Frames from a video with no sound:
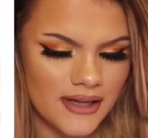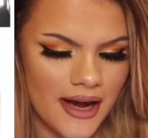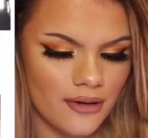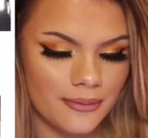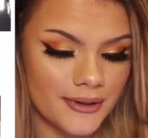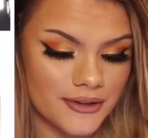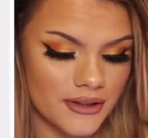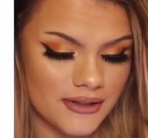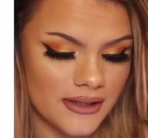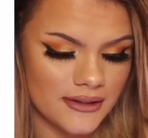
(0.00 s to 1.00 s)
terrible
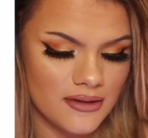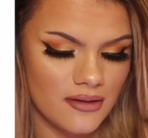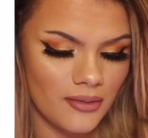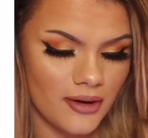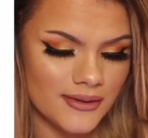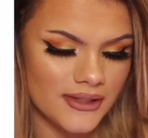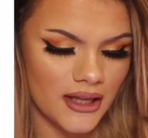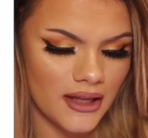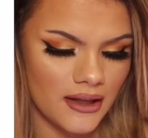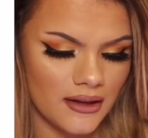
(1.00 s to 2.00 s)
pictures. I don't know what I was
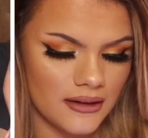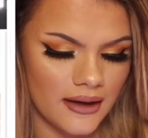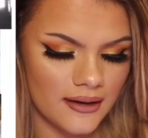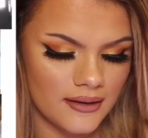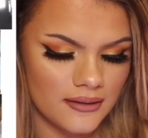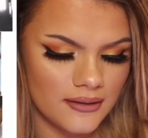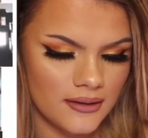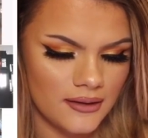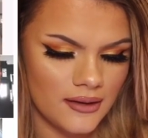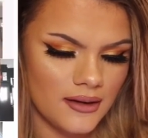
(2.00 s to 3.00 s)
thinking. Like,
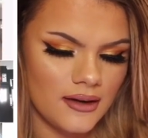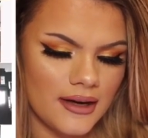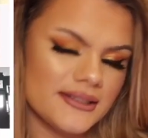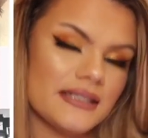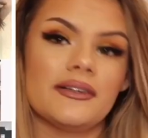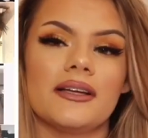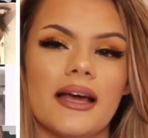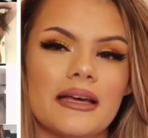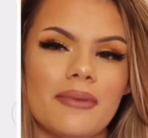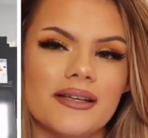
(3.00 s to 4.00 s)
I didn't even
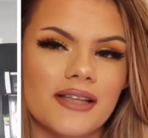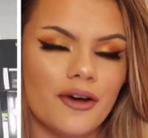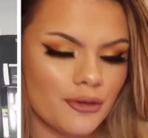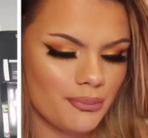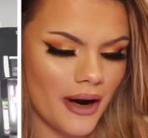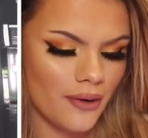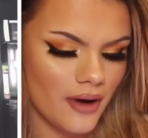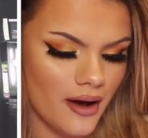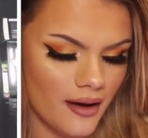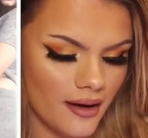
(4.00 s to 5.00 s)
like myself with brown
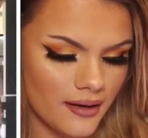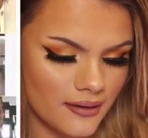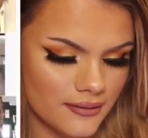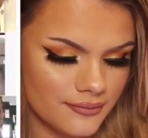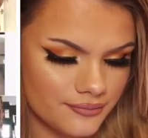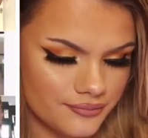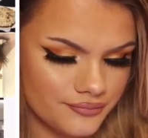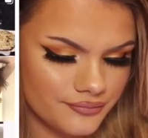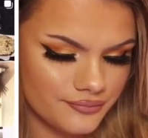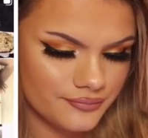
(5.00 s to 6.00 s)
hair.
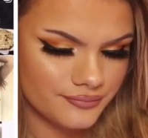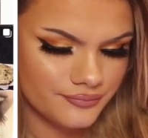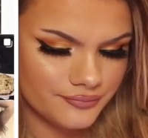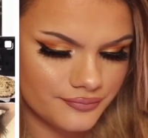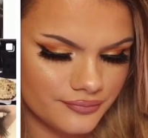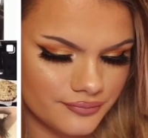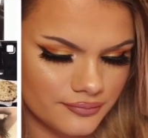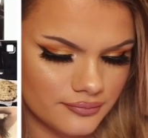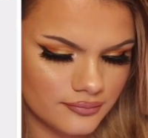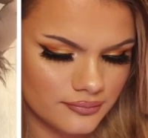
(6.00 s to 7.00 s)

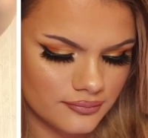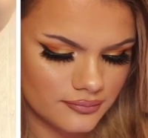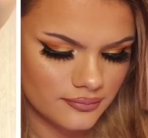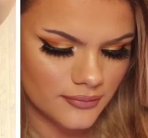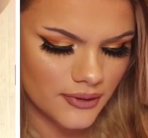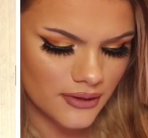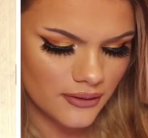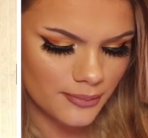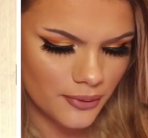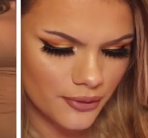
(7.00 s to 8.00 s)
Oh, they're
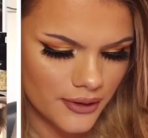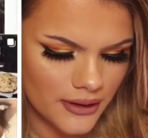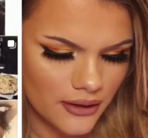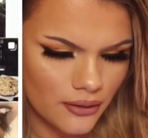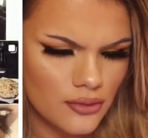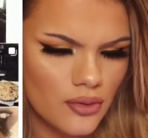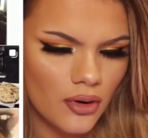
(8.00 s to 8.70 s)
all boring. I got no